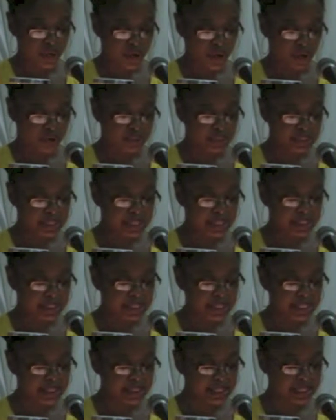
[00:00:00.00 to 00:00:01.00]
of the
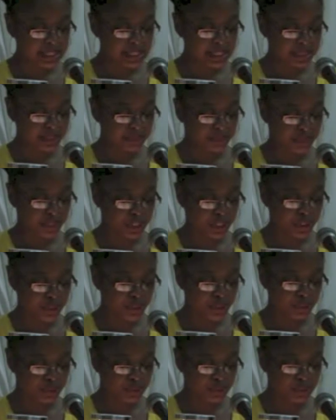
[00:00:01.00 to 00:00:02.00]
delicate kissing
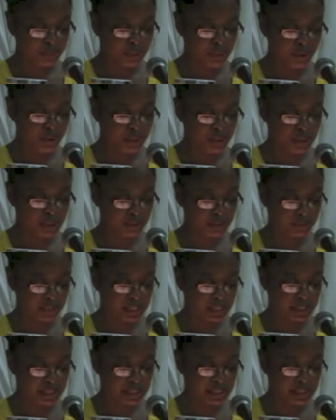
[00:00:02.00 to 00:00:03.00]
bridge over the pond of
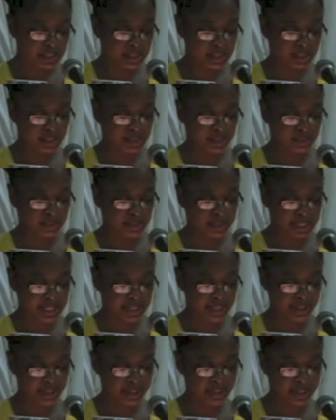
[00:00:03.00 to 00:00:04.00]
lilies in the
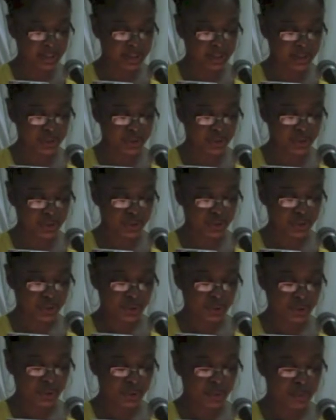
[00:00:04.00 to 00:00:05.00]
Botanic Gardens,
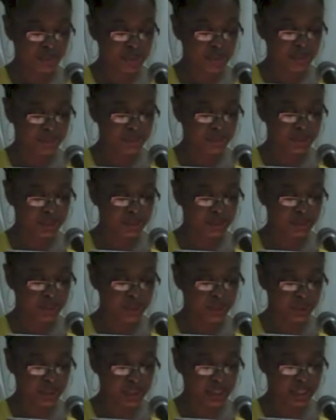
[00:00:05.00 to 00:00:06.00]
remembering the
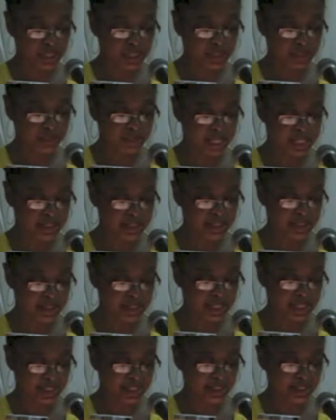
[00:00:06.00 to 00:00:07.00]
music at the
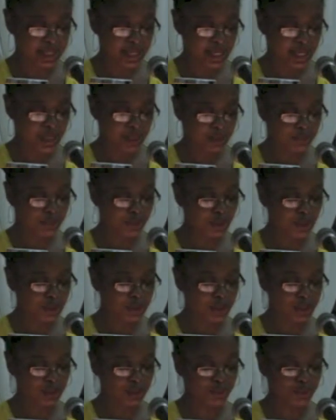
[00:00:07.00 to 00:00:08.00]
bandstand and the
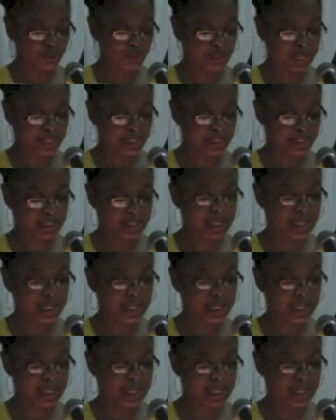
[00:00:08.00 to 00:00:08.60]
promise of romance